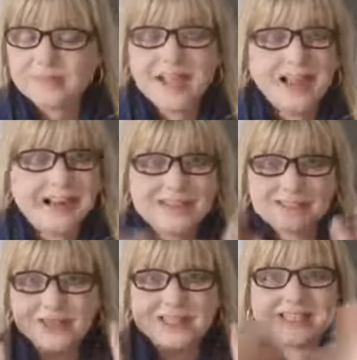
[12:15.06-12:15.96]
I
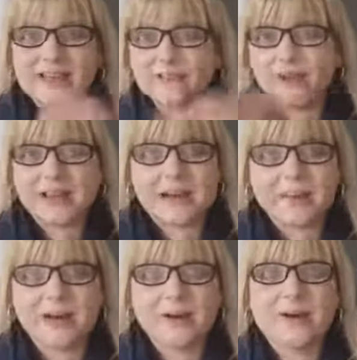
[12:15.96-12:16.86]
literally said forget
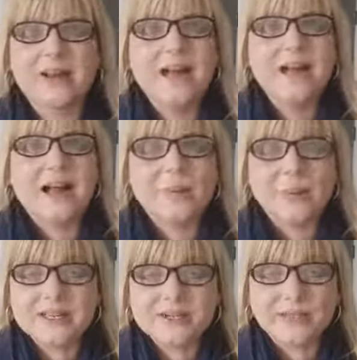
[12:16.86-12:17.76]
about it. I
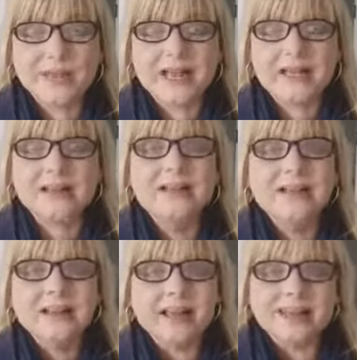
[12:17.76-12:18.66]
went to bed,
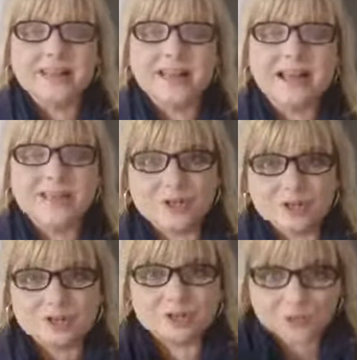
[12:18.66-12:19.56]
and then
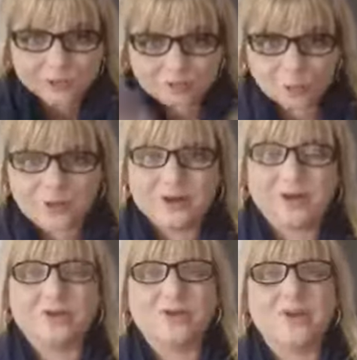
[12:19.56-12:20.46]
just to pull it
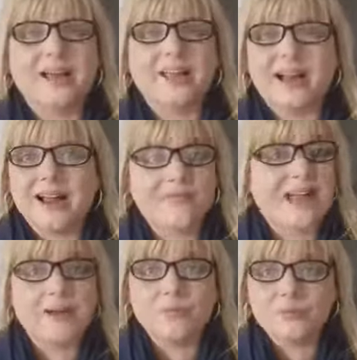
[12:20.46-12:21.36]
all together, I have
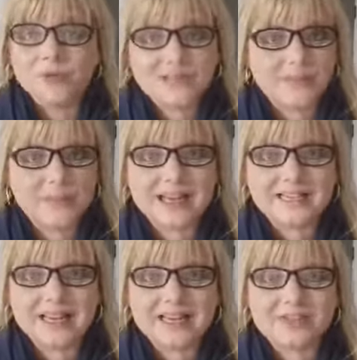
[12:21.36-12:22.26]
had a really bad
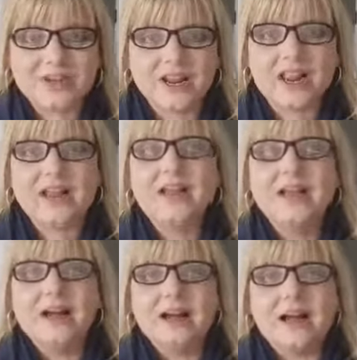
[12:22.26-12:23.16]
day today.
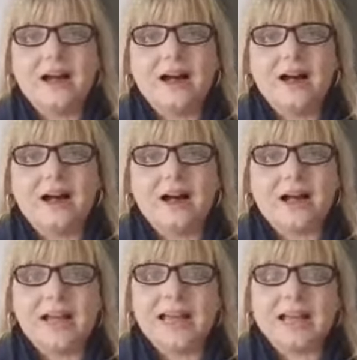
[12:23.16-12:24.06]

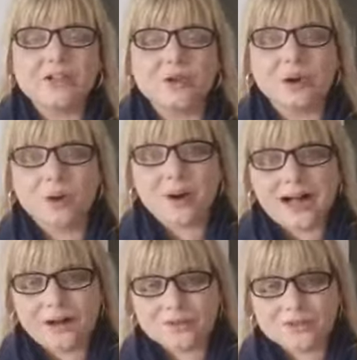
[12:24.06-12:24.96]
I had to go
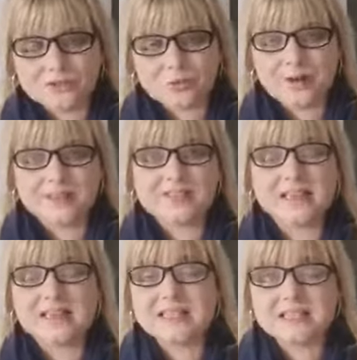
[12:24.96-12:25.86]
out to
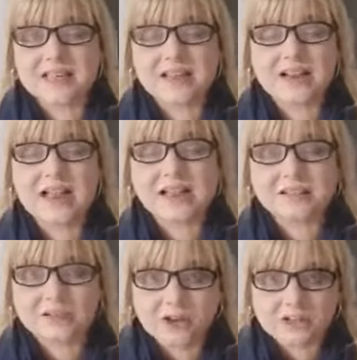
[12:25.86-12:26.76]
Mervaseret Zion. I had a
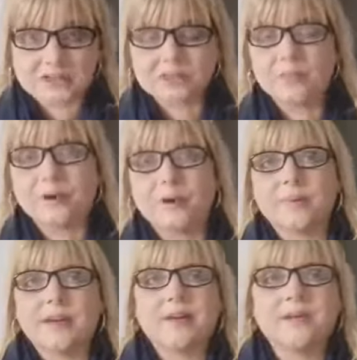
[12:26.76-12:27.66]
doctor's
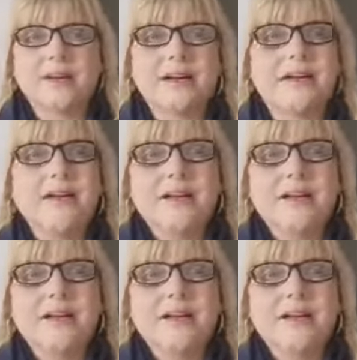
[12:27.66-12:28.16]
appointment out there.